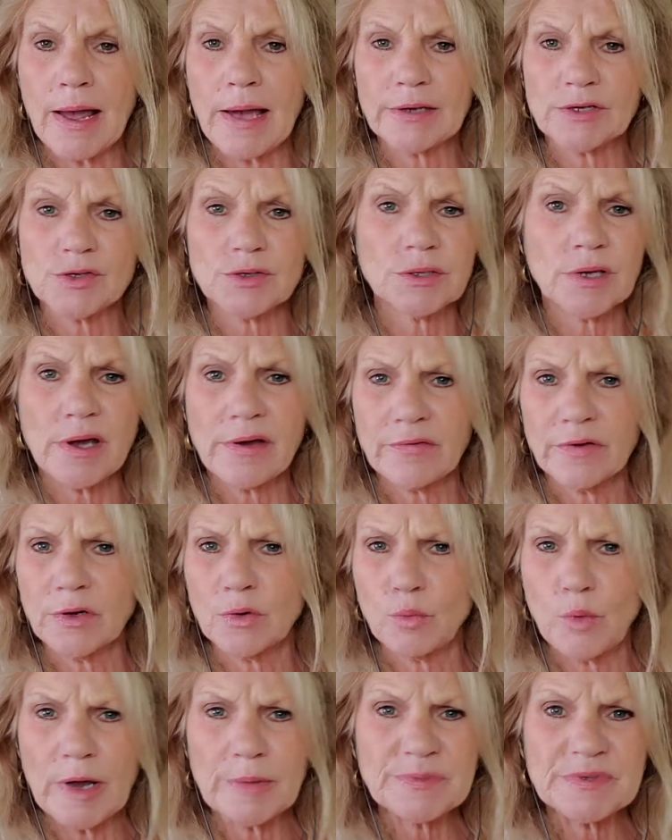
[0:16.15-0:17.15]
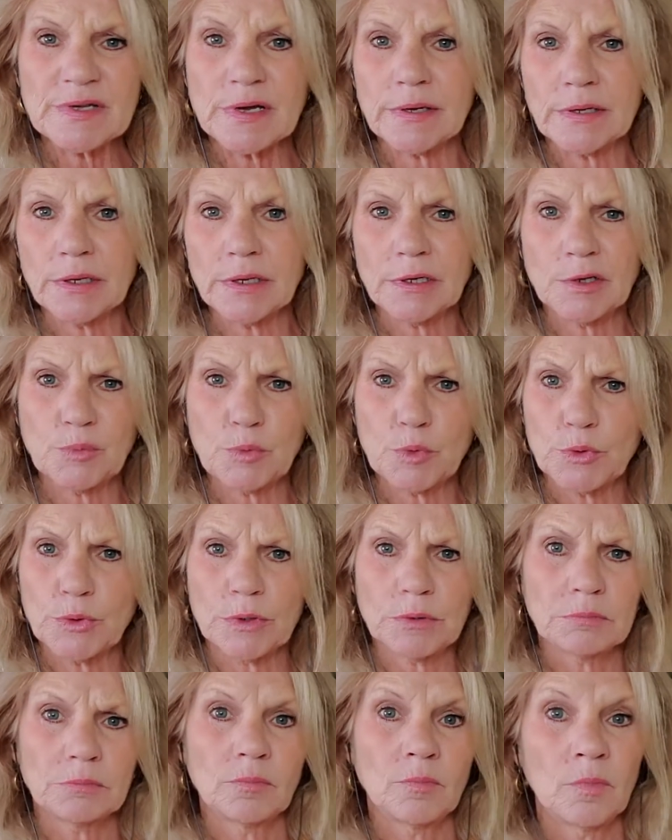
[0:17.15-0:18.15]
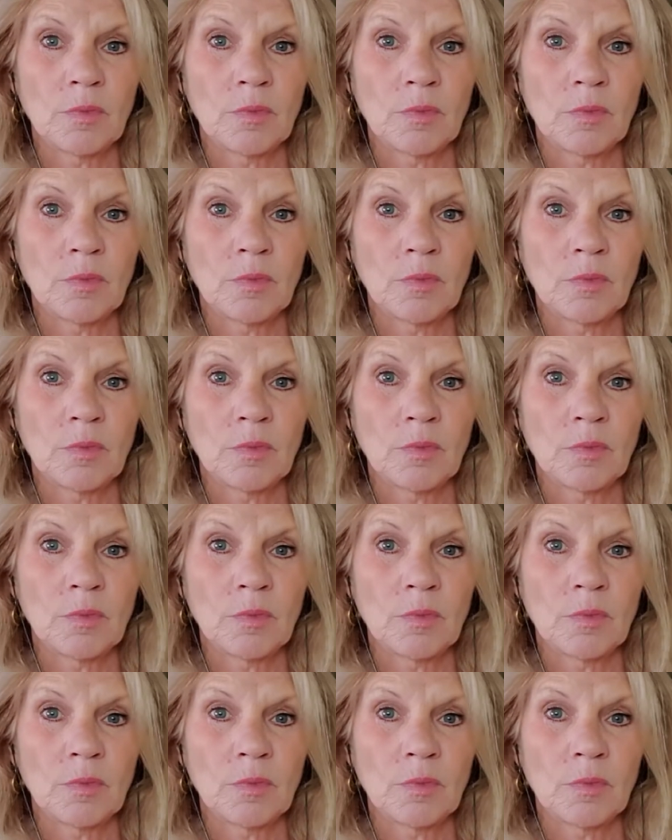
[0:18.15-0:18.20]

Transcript: actually having a website anymore?